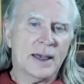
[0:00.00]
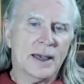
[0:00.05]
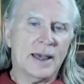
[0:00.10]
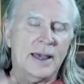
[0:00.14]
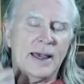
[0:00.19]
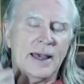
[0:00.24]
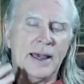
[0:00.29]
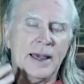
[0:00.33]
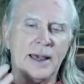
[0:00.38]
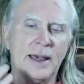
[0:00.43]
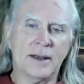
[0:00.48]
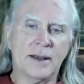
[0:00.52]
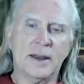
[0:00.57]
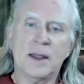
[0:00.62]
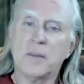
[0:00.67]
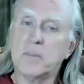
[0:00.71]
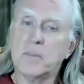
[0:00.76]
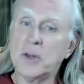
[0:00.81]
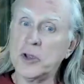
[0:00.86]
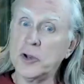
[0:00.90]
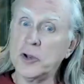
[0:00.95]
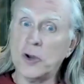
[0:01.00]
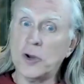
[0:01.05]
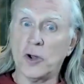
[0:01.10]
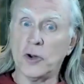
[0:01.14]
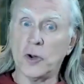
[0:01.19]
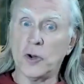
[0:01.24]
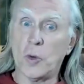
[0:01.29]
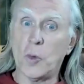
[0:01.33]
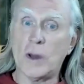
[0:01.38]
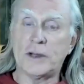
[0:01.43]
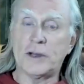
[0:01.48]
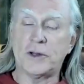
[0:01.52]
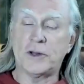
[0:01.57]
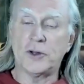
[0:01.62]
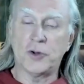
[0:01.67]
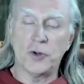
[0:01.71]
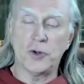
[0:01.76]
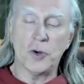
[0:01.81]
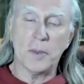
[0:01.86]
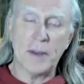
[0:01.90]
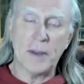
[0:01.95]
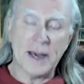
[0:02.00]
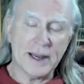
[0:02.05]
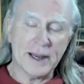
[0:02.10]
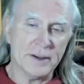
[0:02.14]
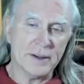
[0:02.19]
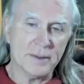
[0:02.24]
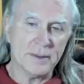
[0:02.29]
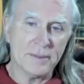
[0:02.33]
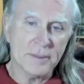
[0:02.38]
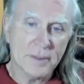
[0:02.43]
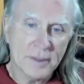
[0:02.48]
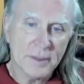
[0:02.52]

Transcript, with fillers: and but you don't know what to do about it,